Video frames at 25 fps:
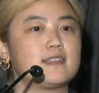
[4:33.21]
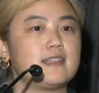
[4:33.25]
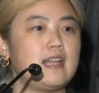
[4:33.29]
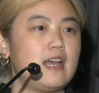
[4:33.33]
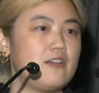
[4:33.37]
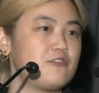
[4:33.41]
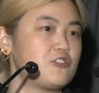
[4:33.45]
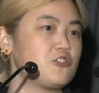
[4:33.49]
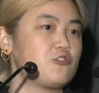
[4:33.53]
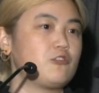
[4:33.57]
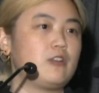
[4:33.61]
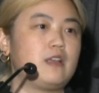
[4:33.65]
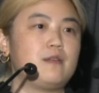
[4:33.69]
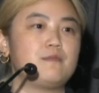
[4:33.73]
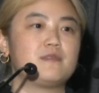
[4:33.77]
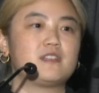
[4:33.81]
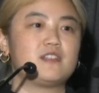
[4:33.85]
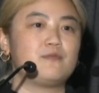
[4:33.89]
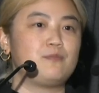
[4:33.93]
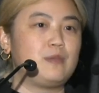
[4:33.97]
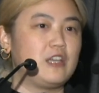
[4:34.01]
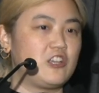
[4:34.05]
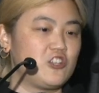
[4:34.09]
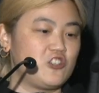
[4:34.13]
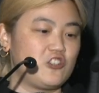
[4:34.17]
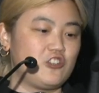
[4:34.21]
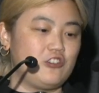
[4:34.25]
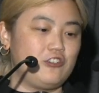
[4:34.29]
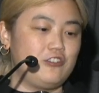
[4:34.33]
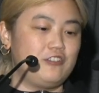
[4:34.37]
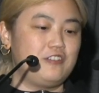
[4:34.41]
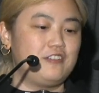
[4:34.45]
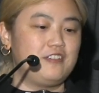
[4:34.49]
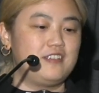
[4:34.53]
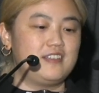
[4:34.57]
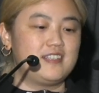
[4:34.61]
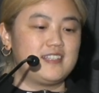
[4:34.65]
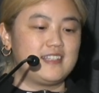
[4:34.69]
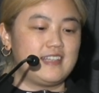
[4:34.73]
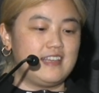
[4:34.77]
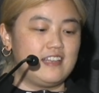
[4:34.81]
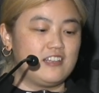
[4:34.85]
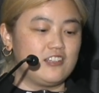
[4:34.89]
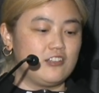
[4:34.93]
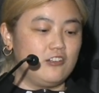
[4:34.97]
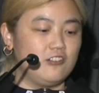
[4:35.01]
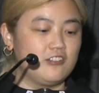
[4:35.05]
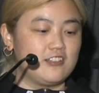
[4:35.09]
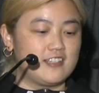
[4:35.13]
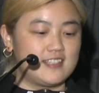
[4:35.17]
live streams, pictures, and
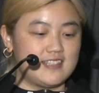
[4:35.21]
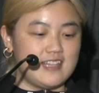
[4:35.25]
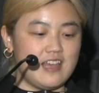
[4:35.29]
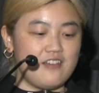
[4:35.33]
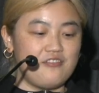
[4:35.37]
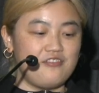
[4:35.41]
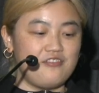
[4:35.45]
all that stuff.